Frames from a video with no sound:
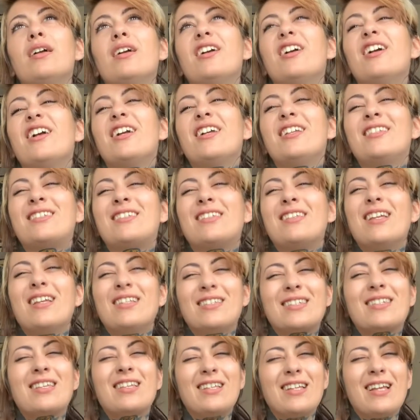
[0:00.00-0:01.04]

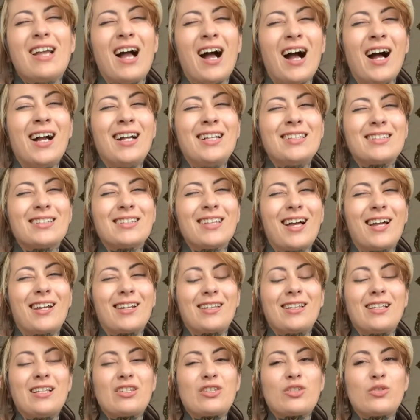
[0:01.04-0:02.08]
it hides a lot of
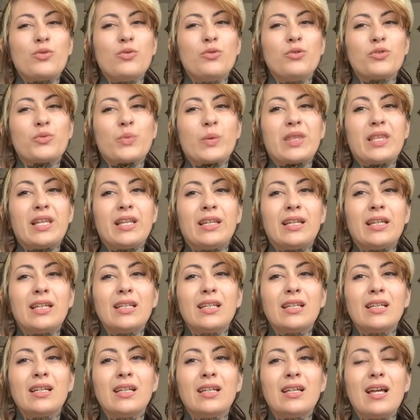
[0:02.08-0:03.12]
these tools within it,
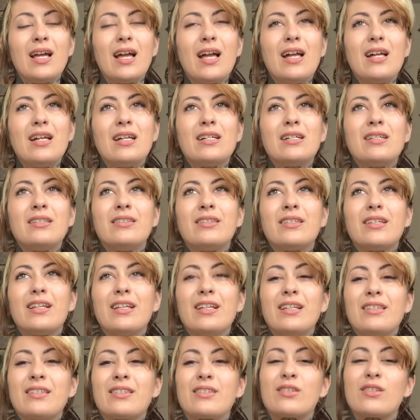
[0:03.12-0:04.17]
and
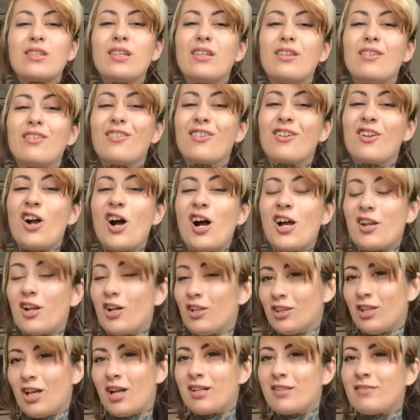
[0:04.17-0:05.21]
it's got a
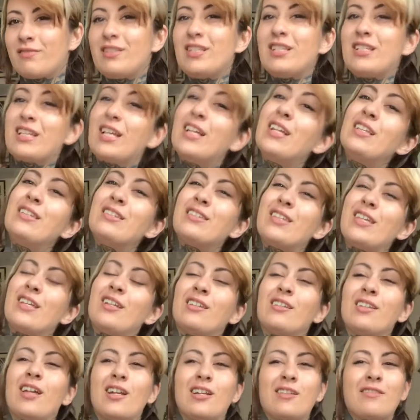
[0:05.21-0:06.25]
lot of these hints and a
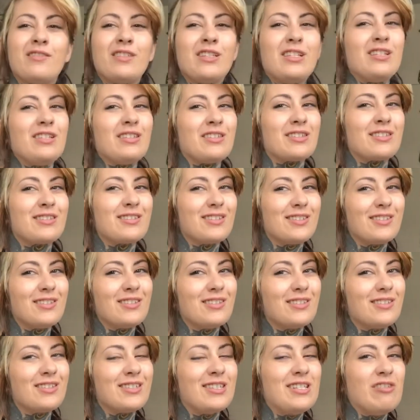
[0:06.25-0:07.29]
lot of these
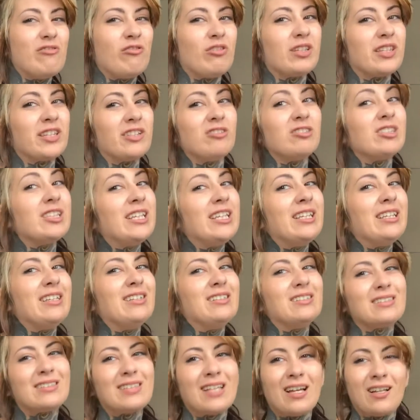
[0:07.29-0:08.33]
secret little
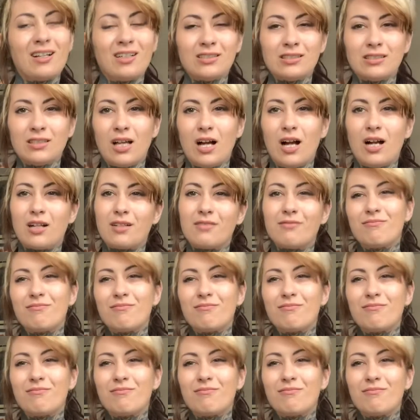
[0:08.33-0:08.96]
keys that unlock